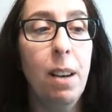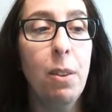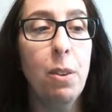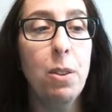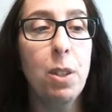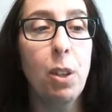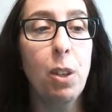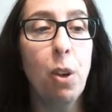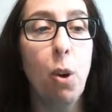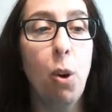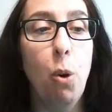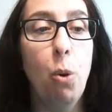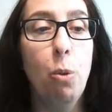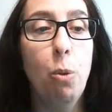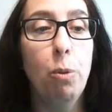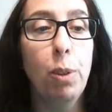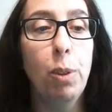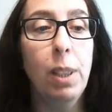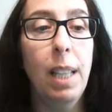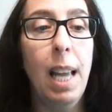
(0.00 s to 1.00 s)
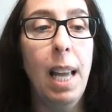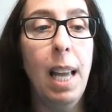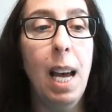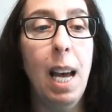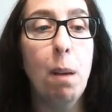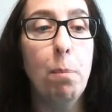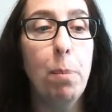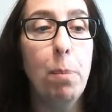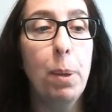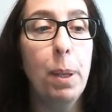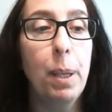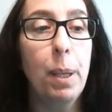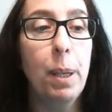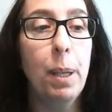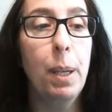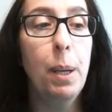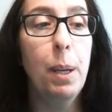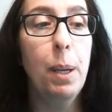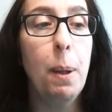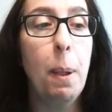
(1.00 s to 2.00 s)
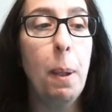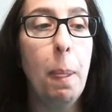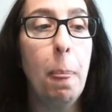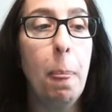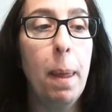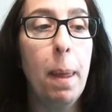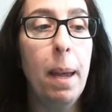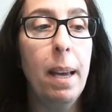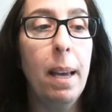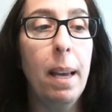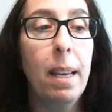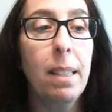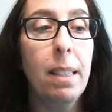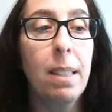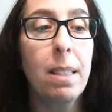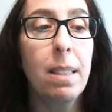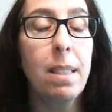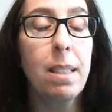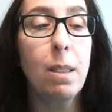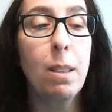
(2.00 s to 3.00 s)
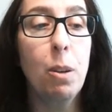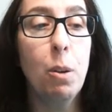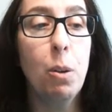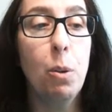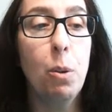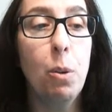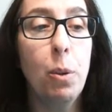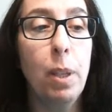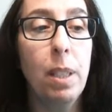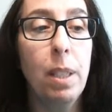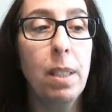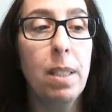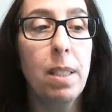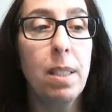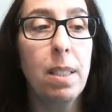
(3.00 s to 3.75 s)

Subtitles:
there's an overlap, and so it